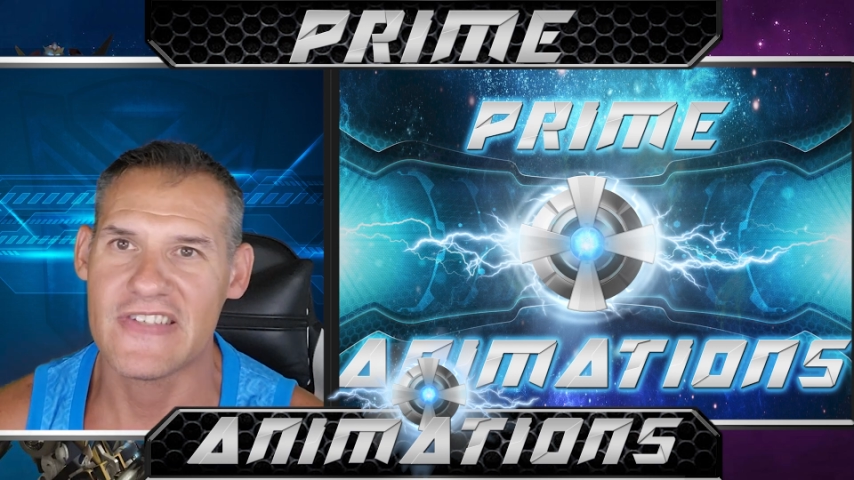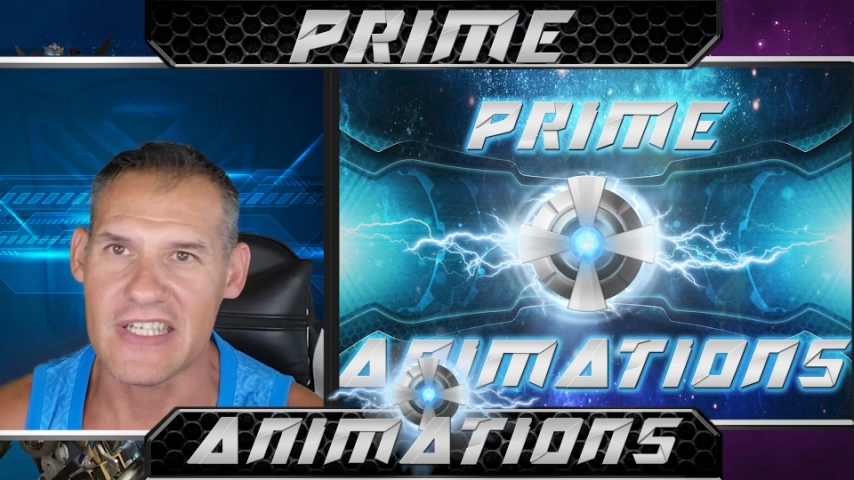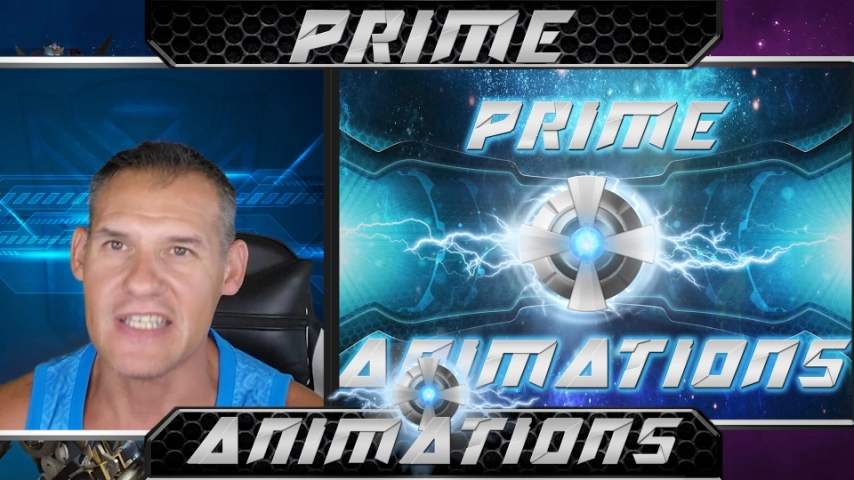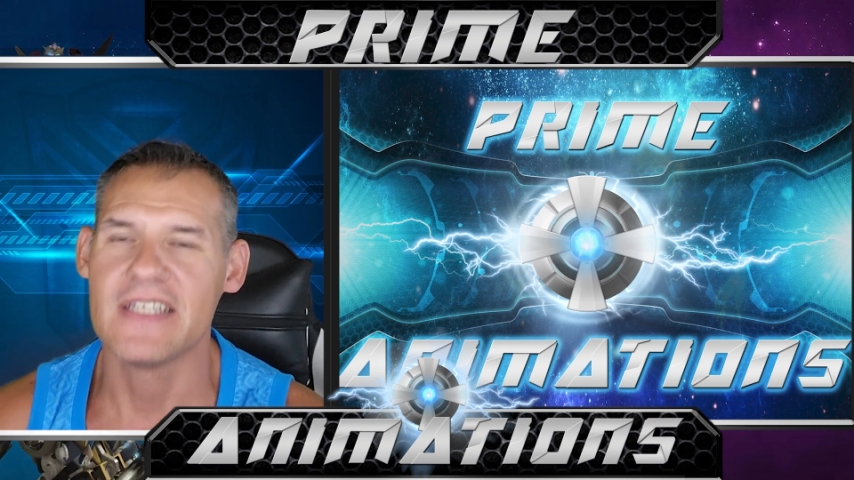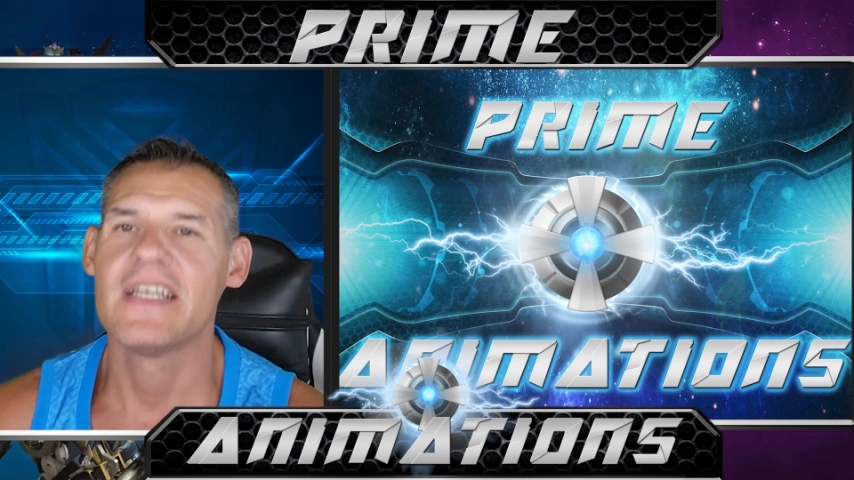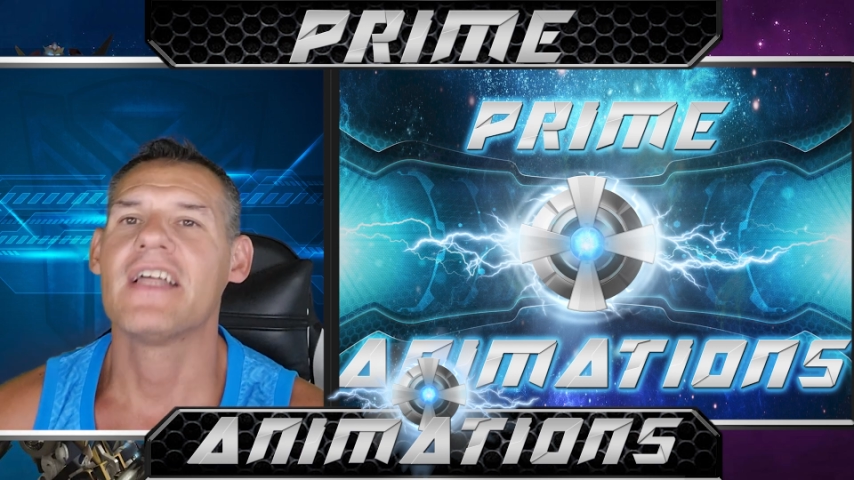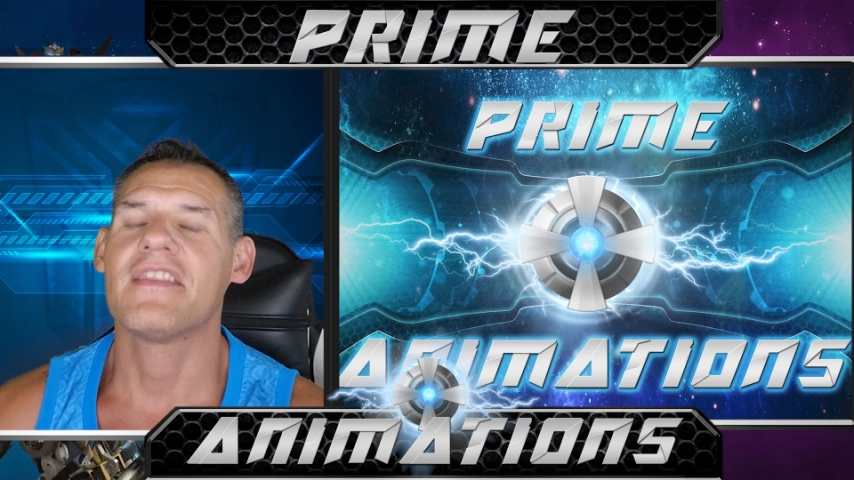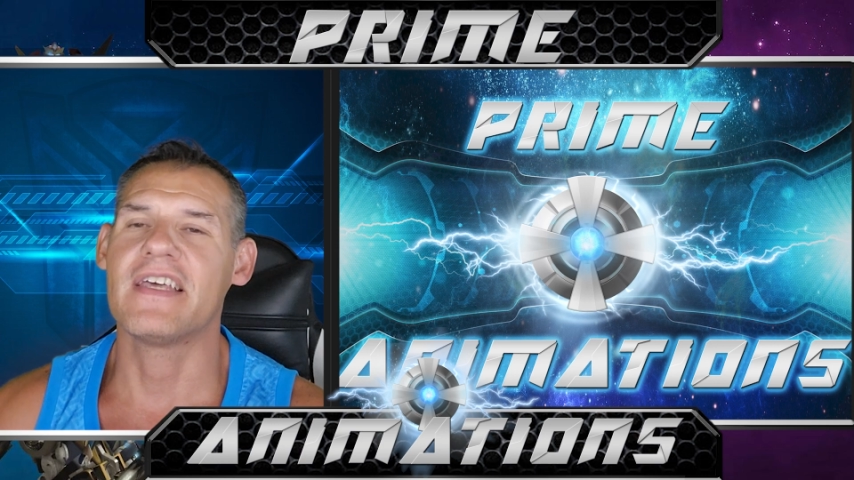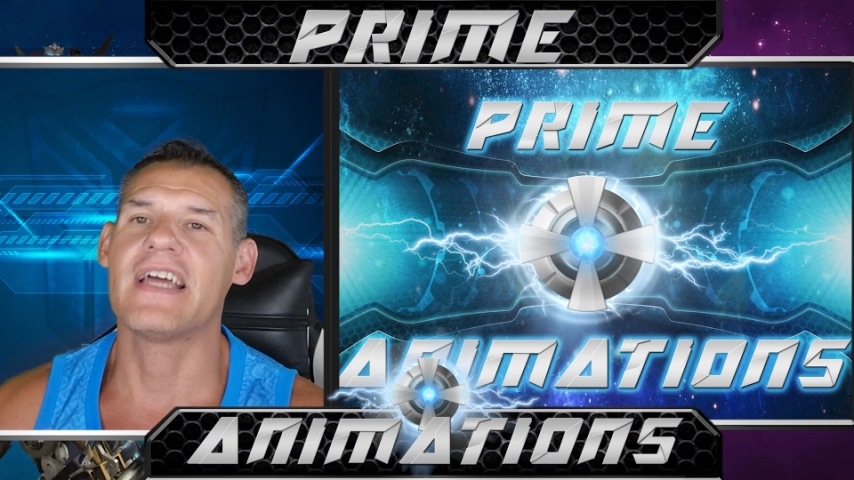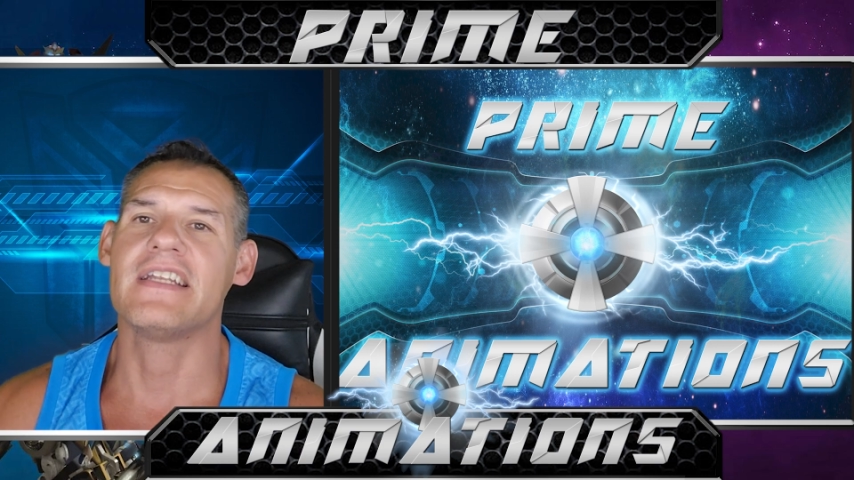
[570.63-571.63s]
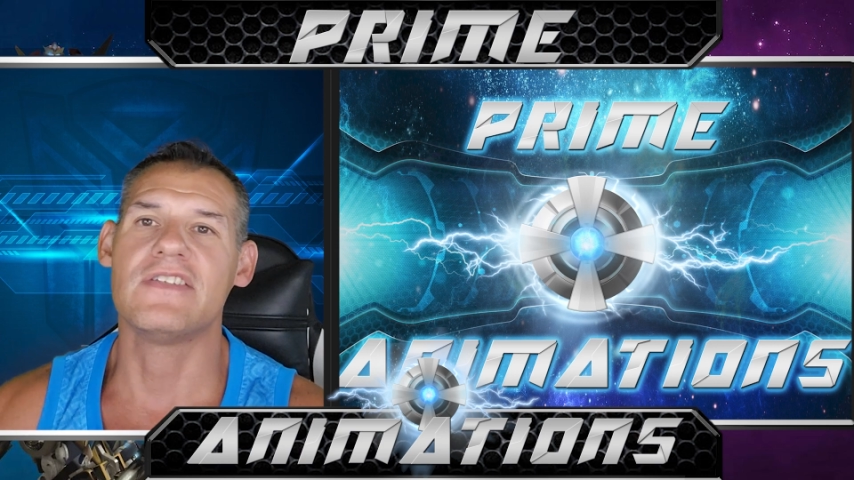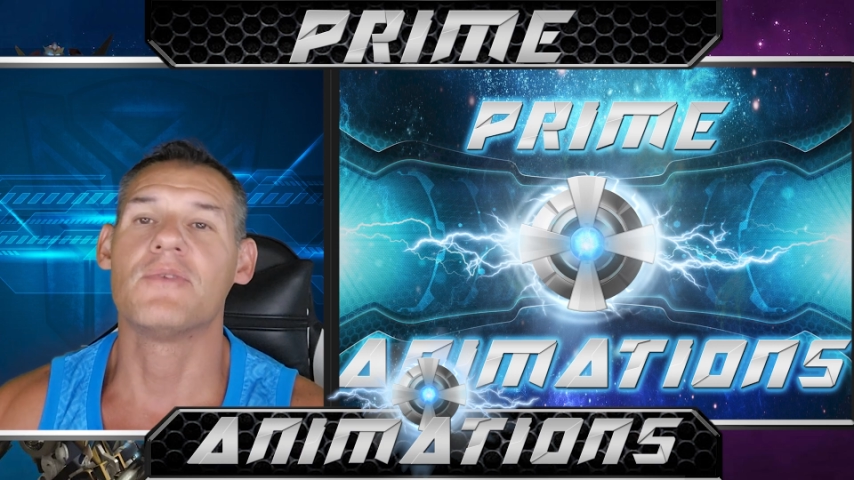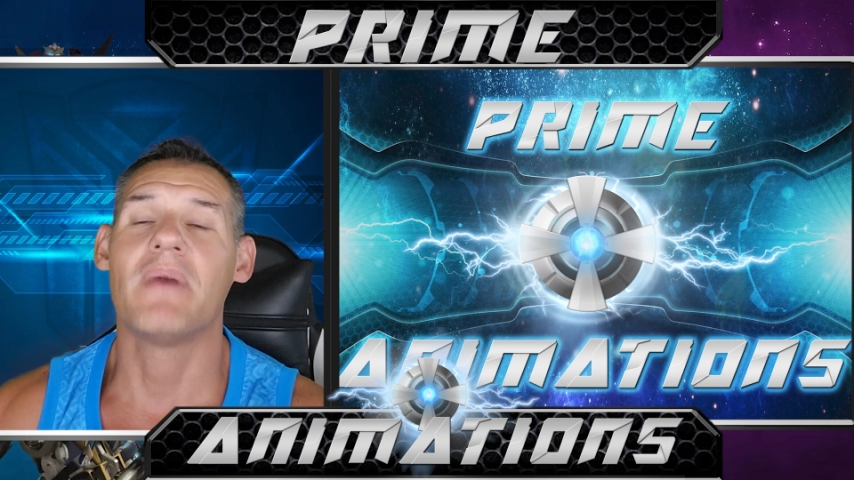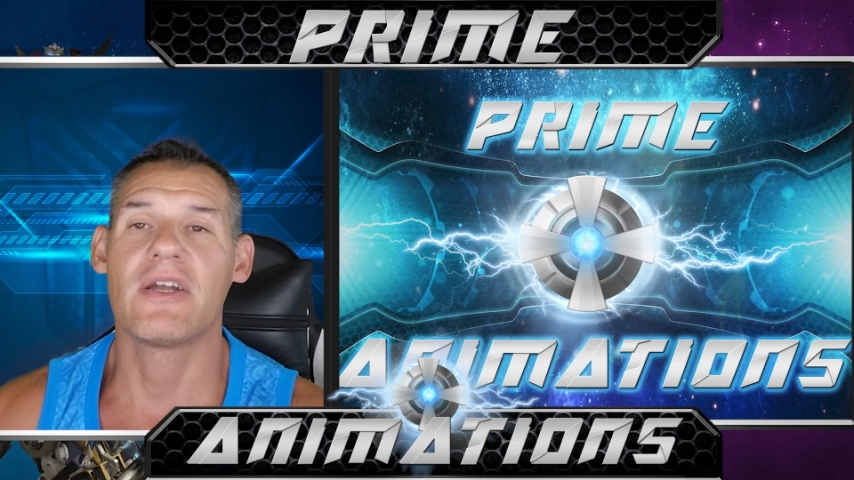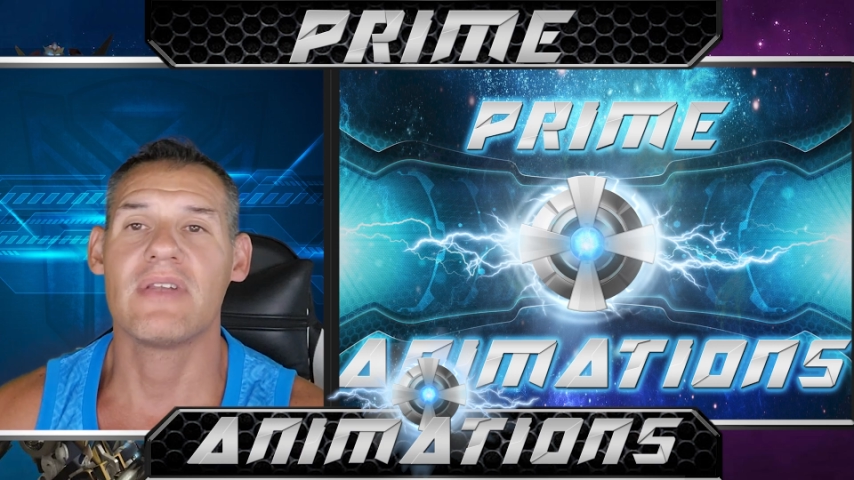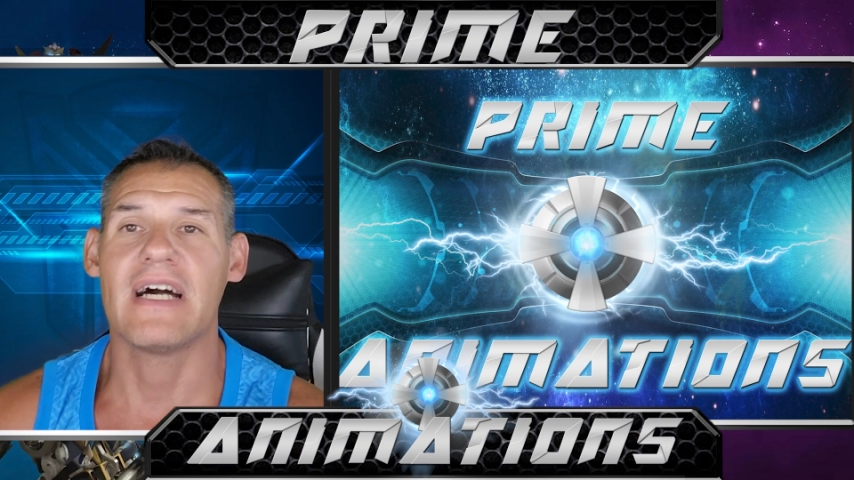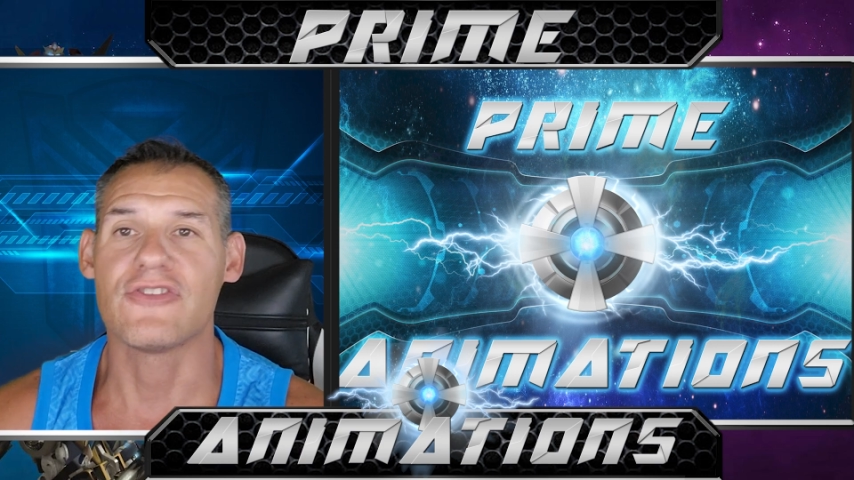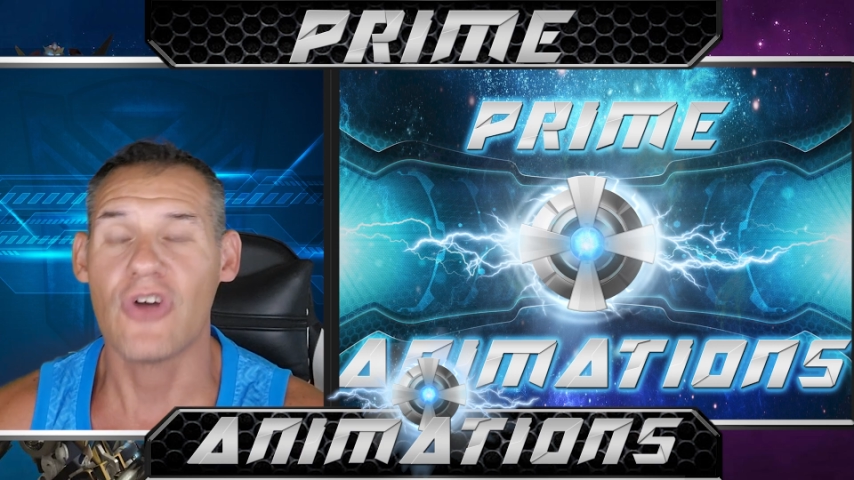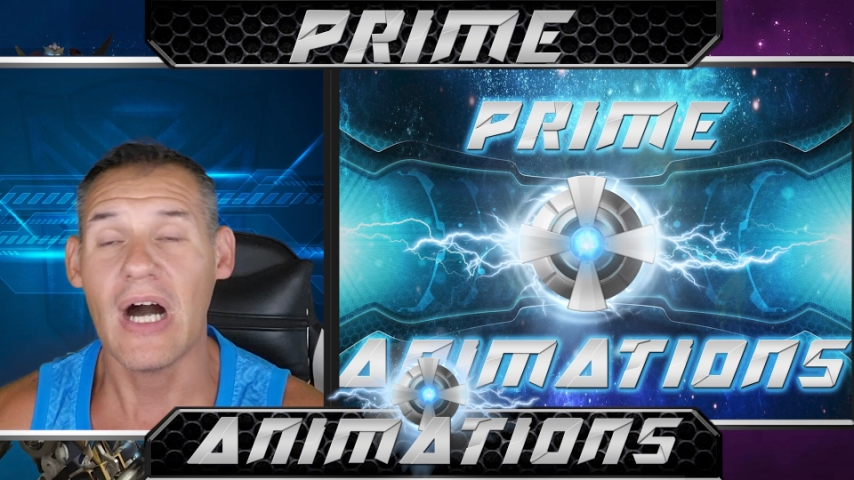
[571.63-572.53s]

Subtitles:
City that I need to model out.